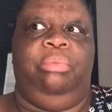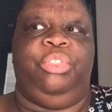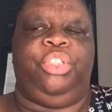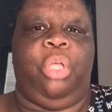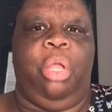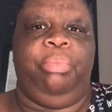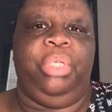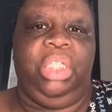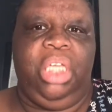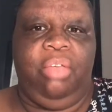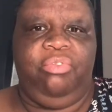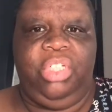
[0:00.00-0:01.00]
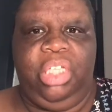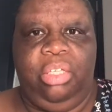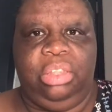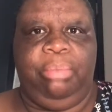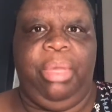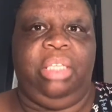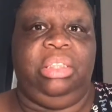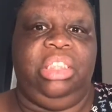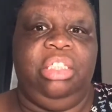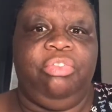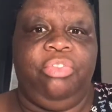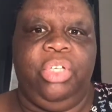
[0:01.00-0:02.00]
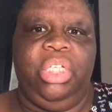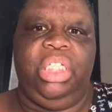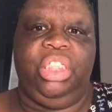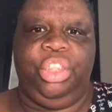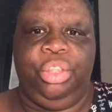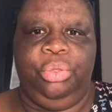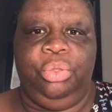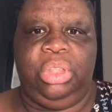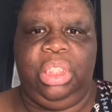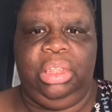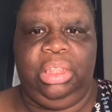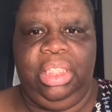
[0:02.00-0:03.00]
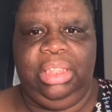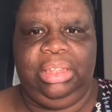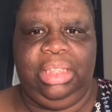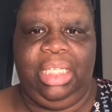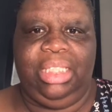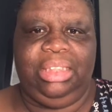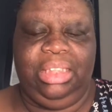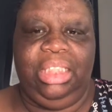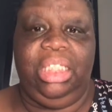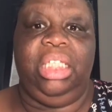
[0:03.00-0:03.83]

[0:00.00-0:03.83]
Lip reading: start putting up videos about different issues and things that I see